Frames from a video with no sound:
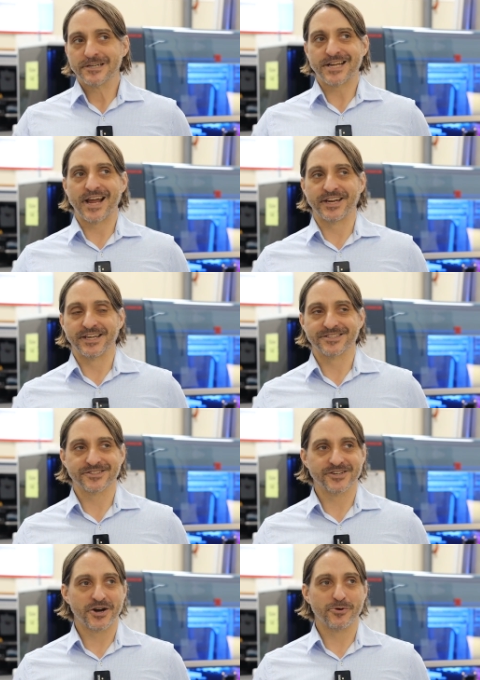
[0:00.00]
10 years
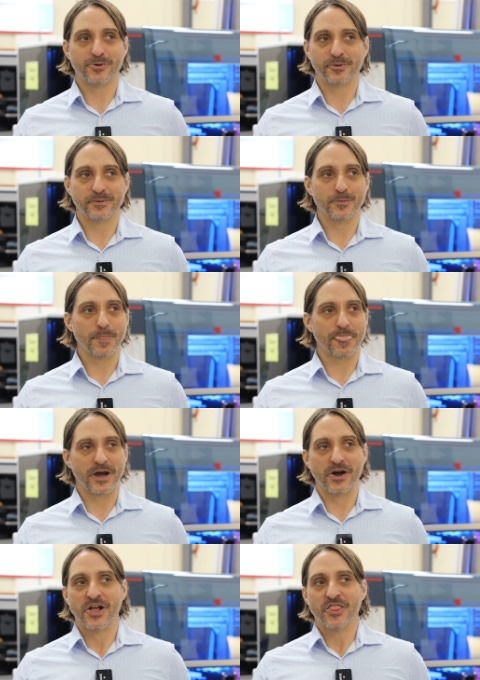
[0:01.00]
ago,
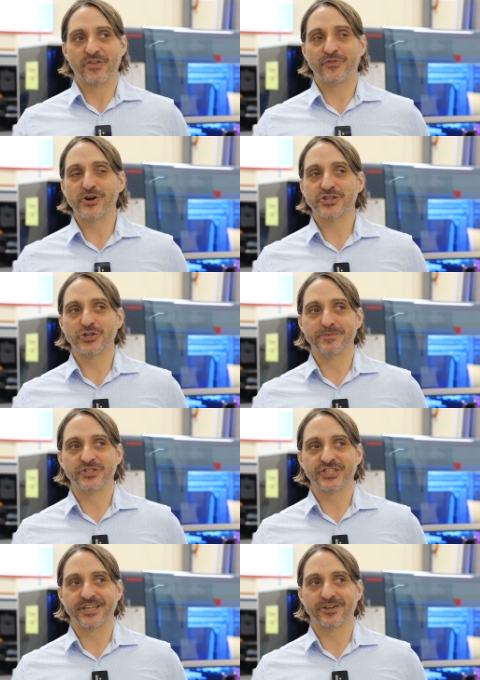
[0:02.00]
the first
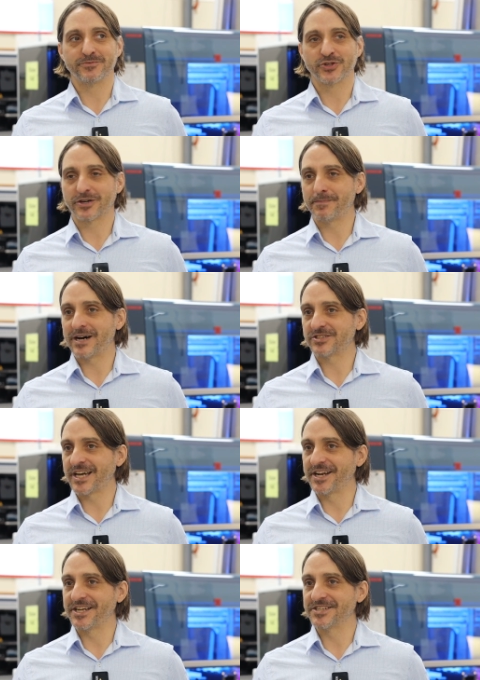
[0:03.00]
human genome took about
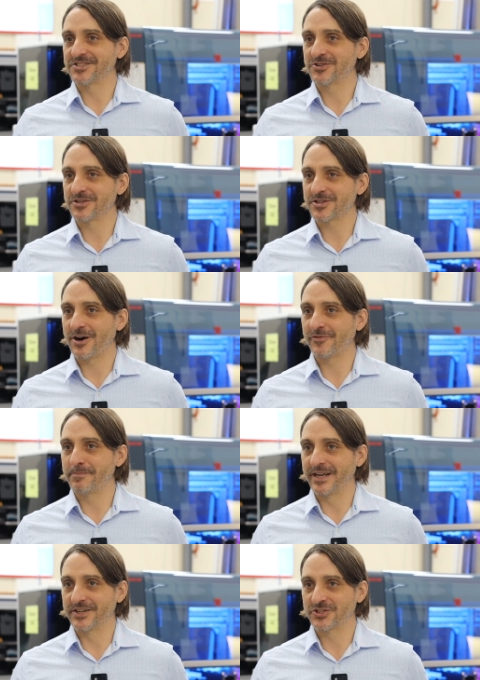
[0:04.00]
10 years and cost
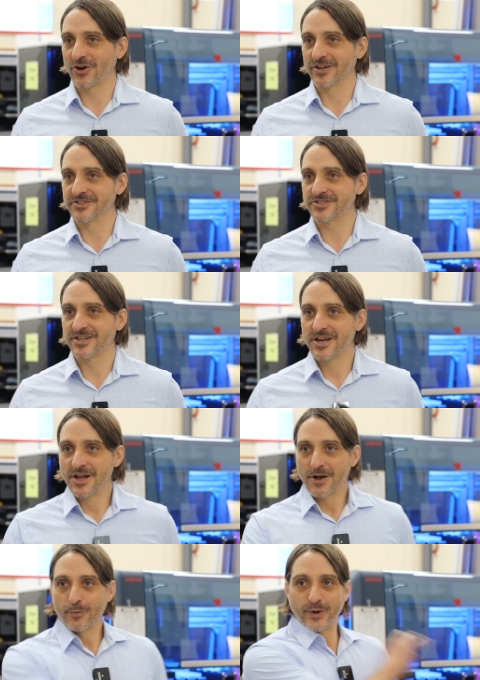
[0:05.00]
$500 million.
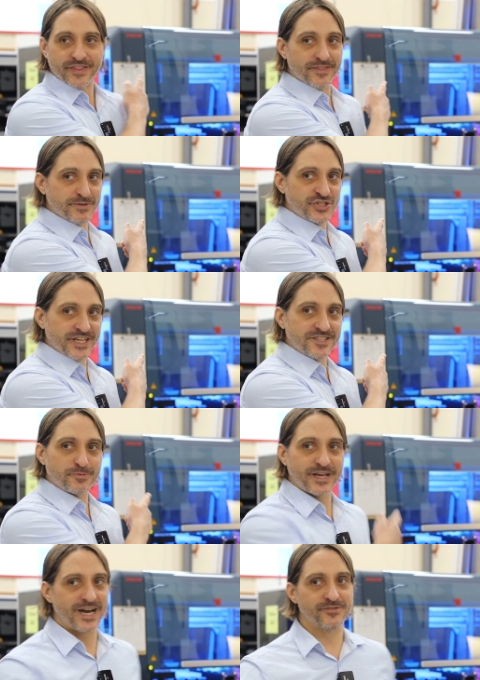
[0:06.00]
With the
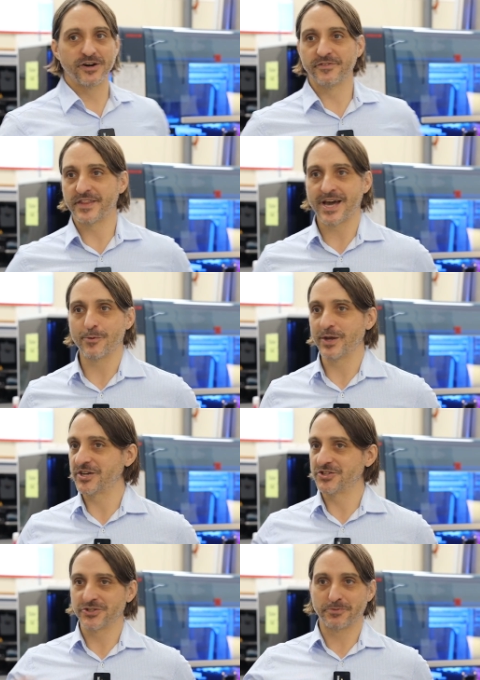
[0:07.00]
machines we have over there, we
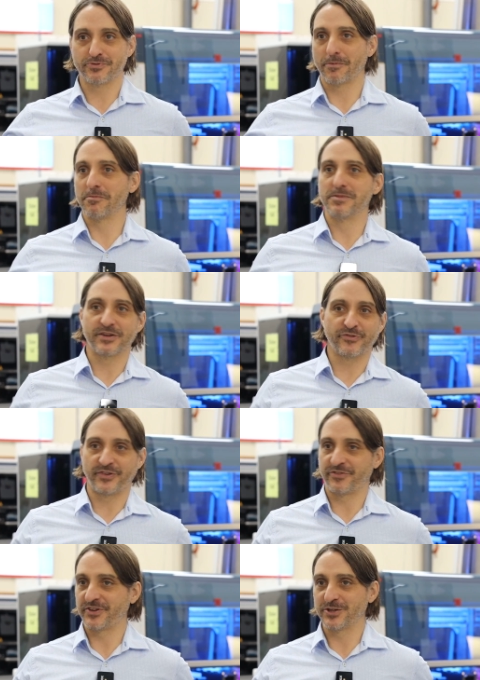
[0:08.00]
can do probably
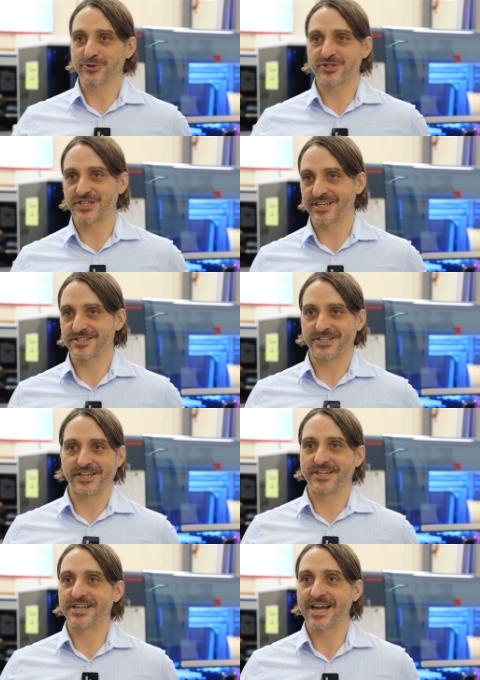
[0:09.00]
50 or
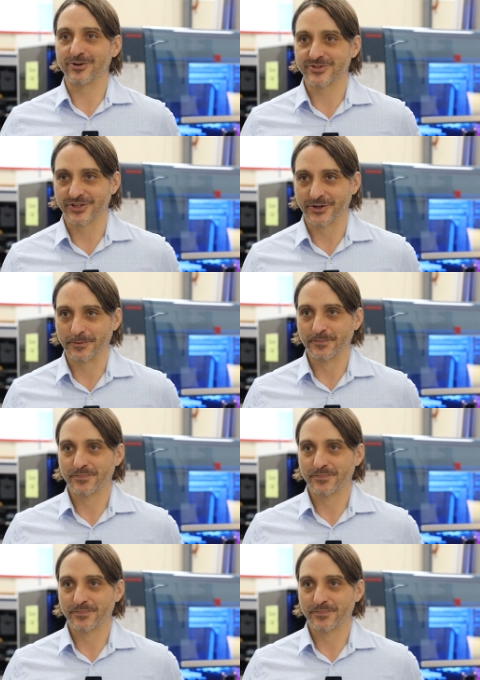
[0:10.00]
60 in a day or two.